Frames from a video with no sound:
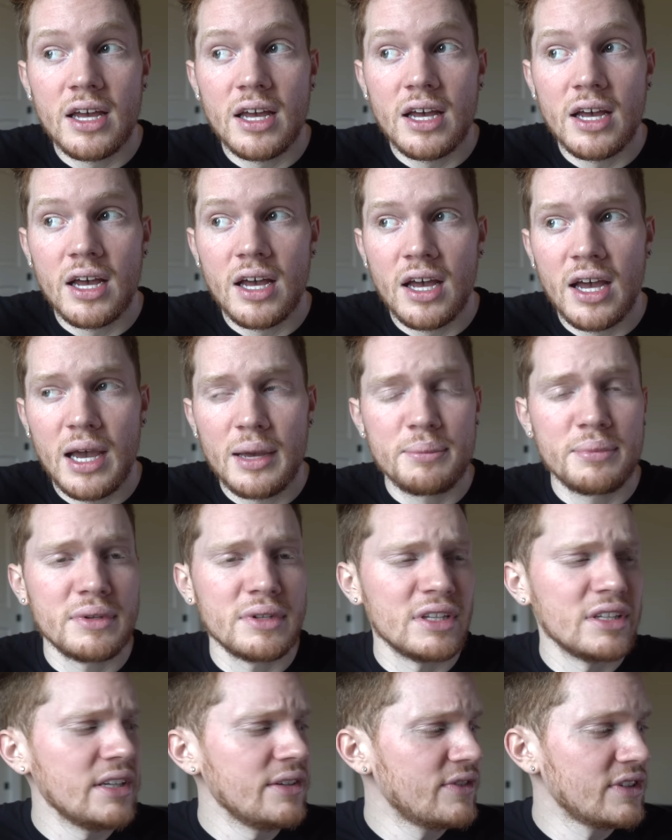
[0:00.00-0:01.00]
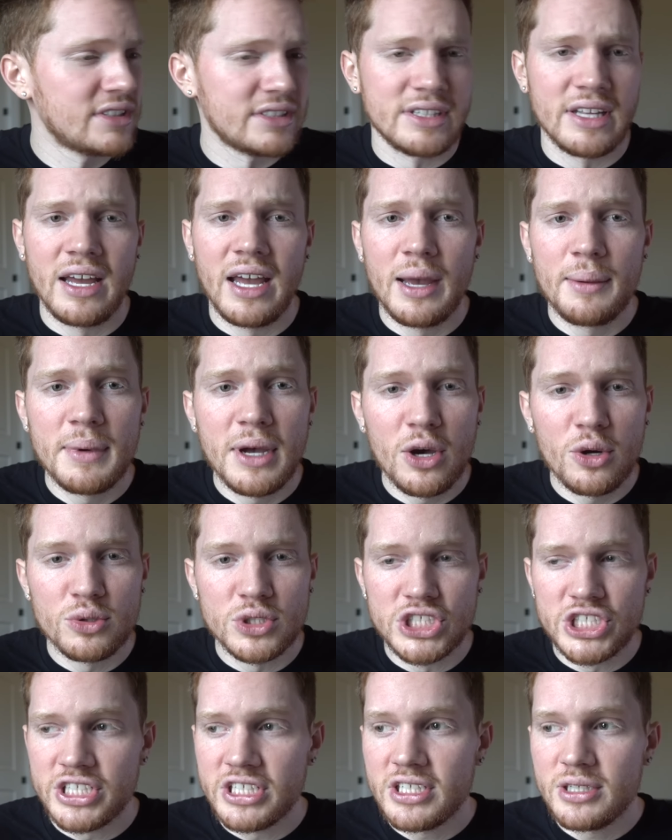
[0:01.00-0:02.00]
I believe it's the
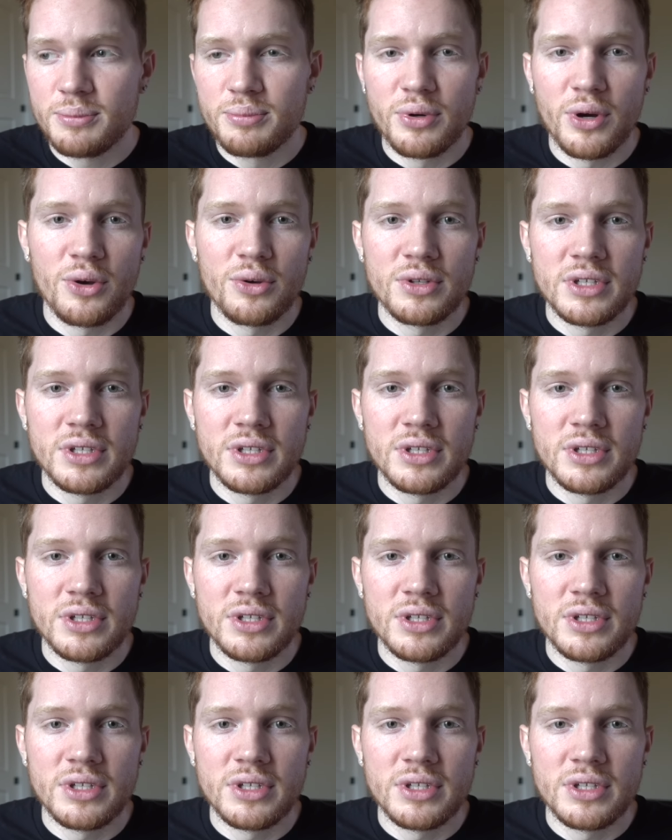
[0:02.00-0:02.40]
MLG Pro